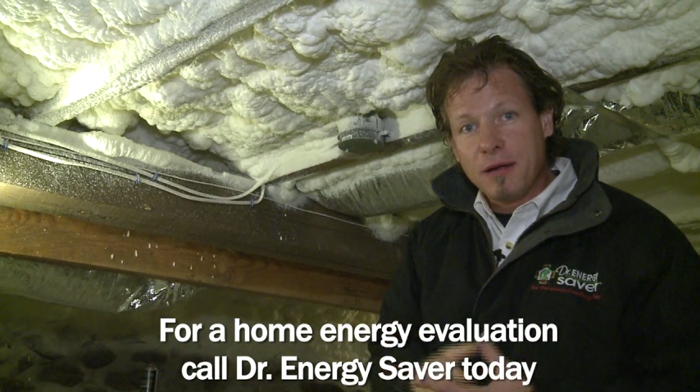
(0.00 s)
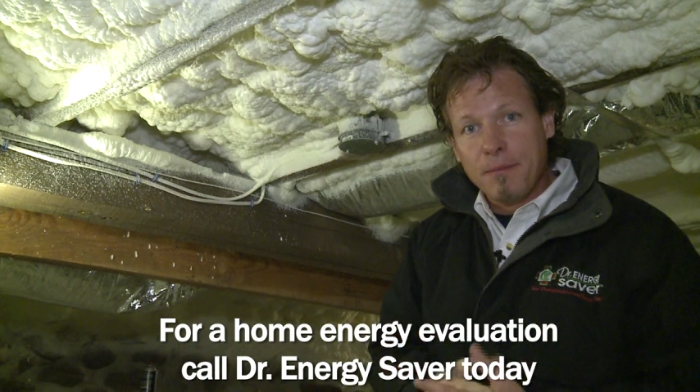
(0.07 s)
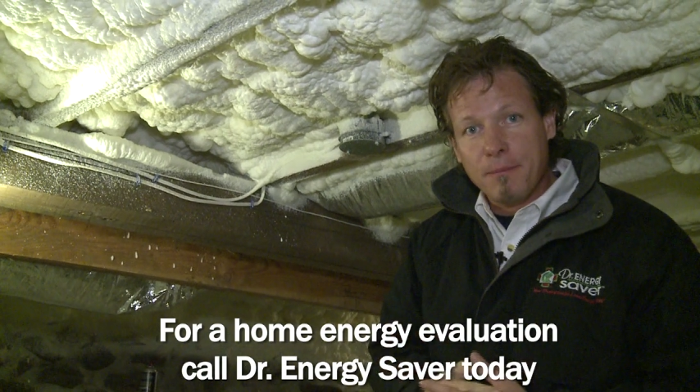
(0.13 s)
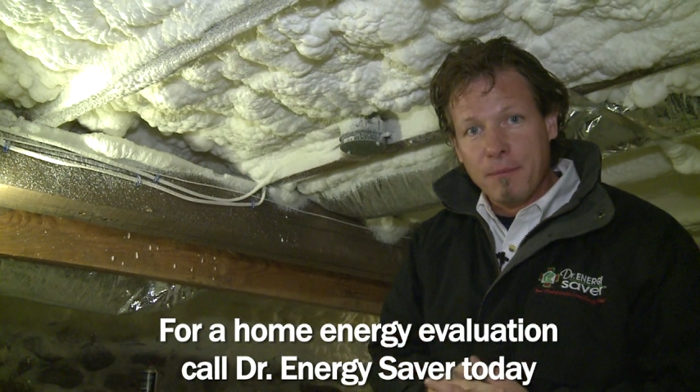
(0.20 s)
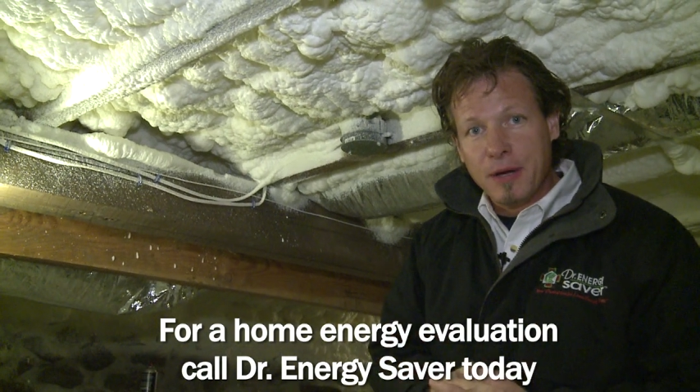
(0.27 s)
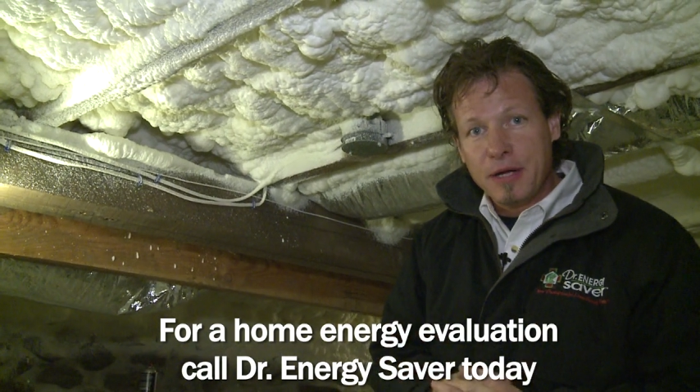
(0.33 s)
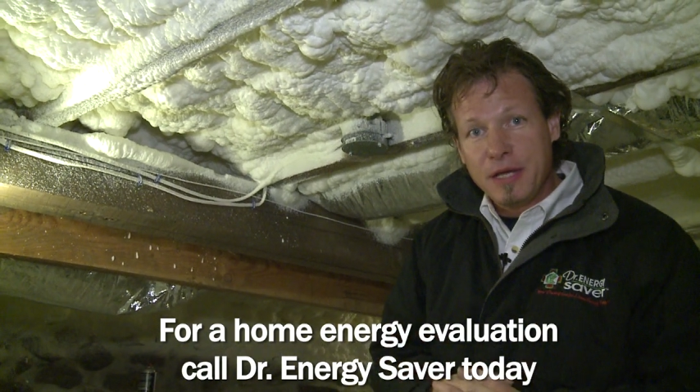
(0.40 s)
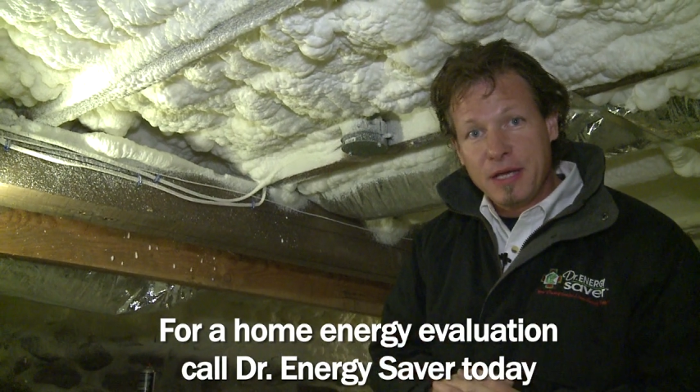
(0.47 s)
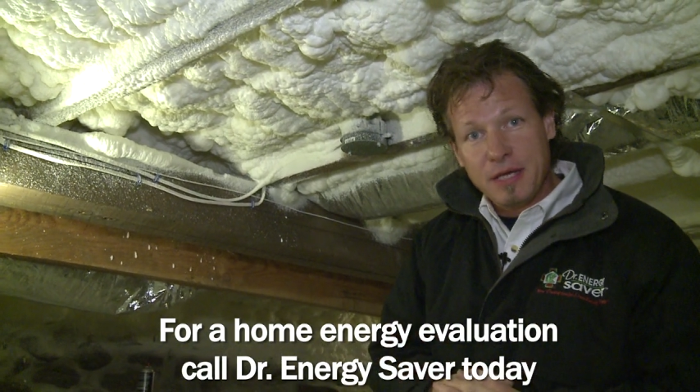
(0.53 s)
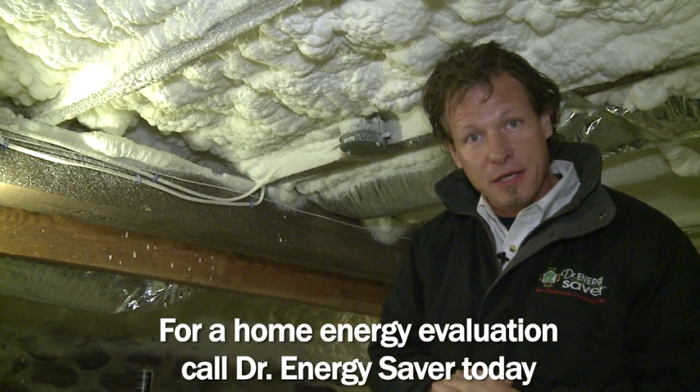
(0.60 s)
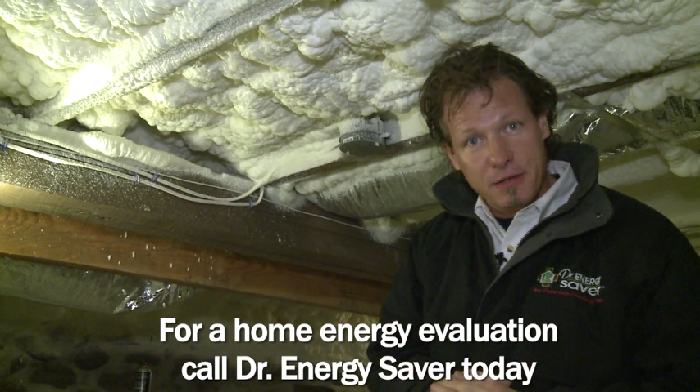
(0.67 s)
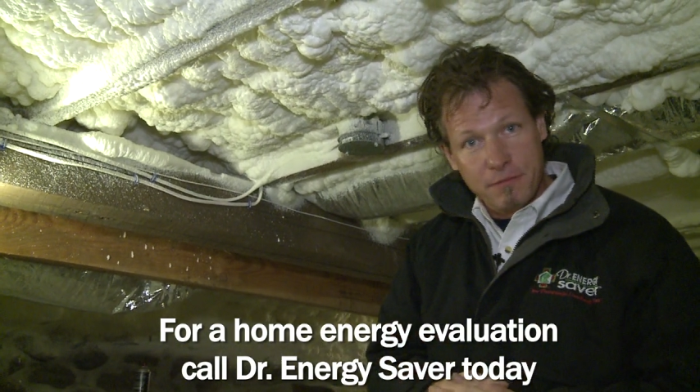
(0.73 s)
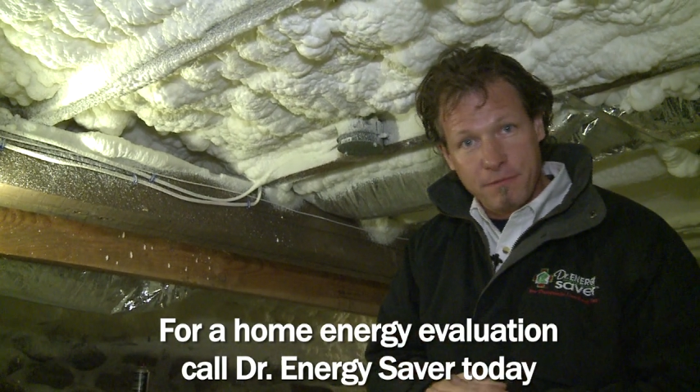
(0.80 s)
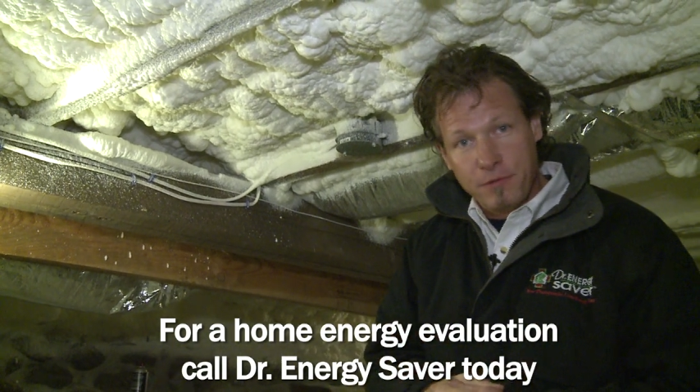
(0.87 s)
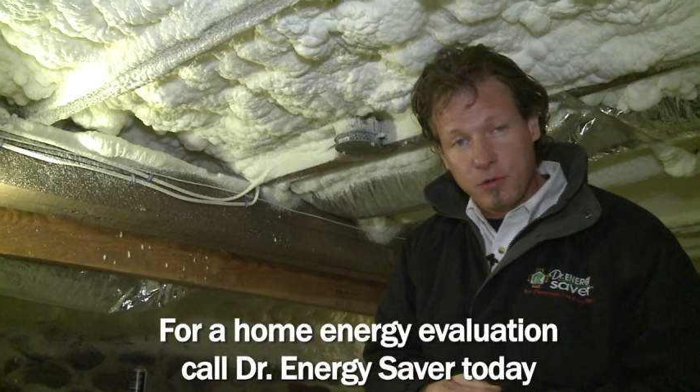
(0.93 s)
money
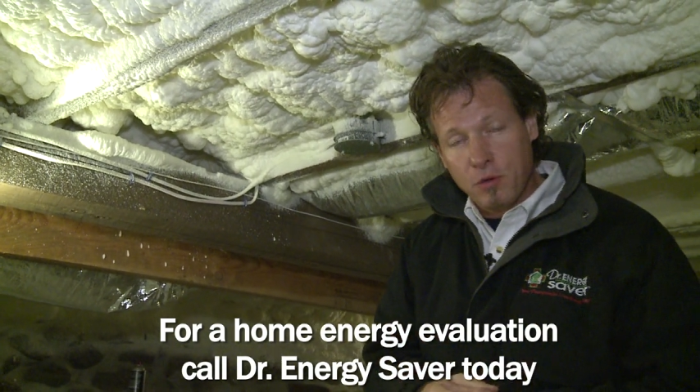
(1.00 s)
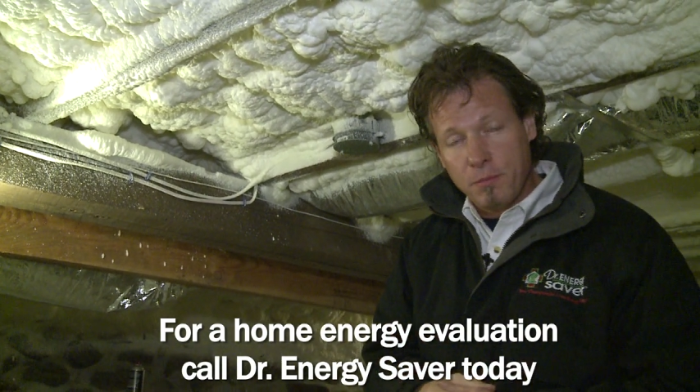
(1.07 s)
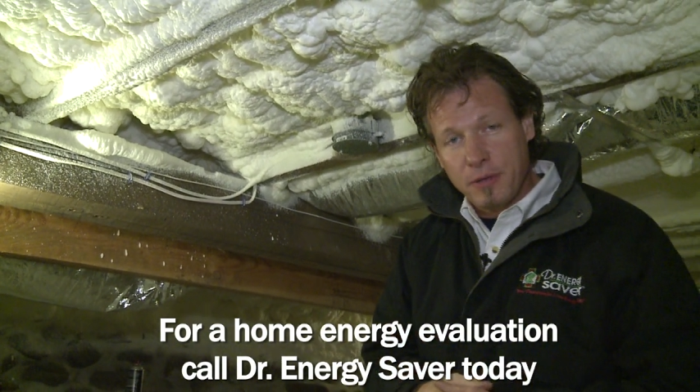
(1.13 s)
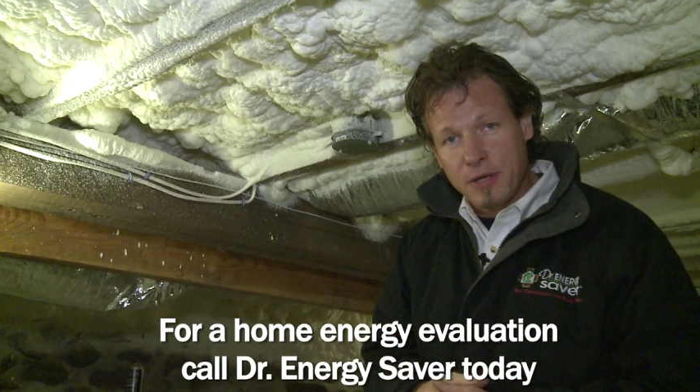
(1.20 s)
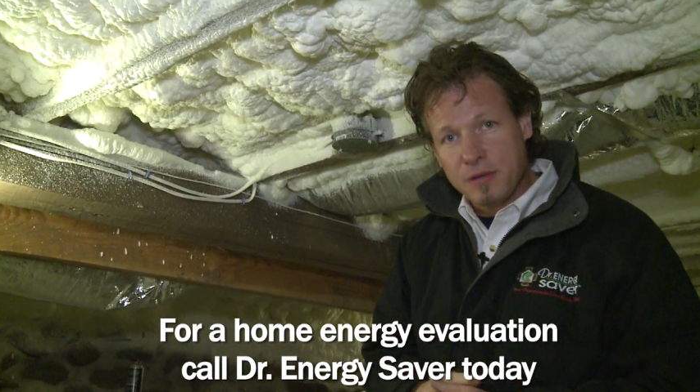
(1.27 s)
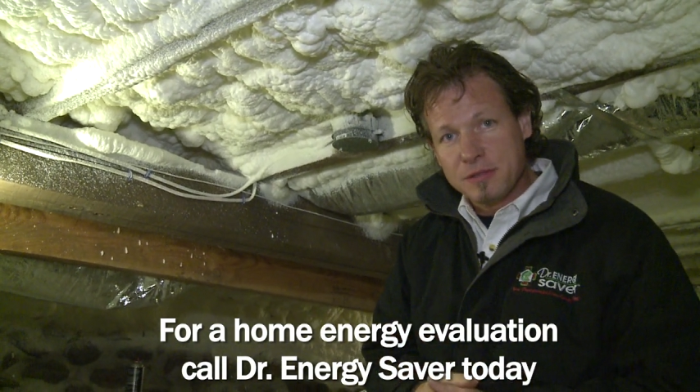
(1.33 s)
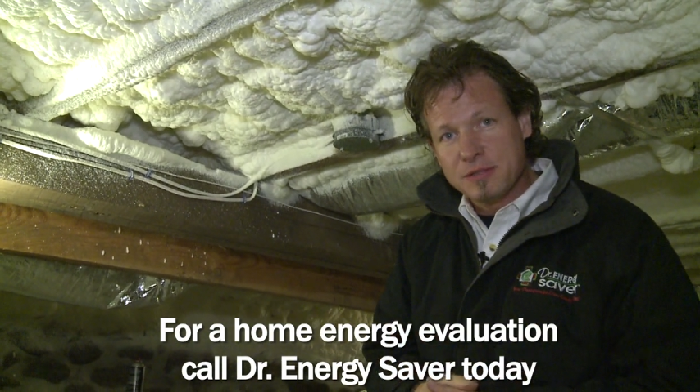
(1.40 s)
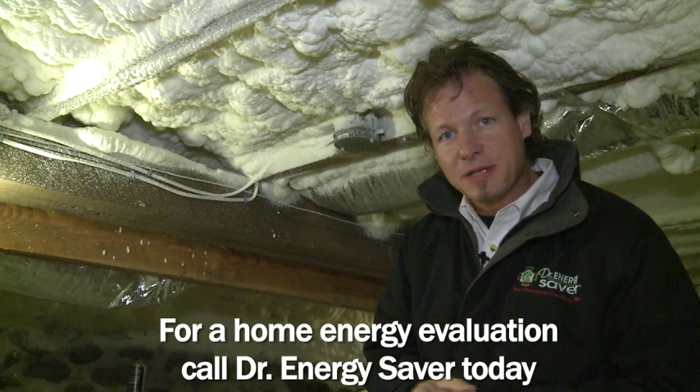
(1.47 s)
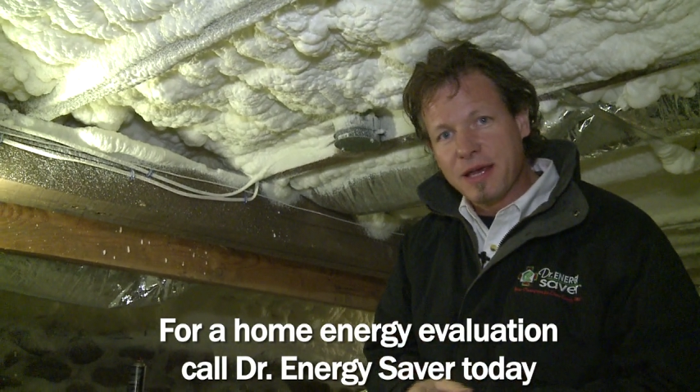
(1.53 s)
in fuel bills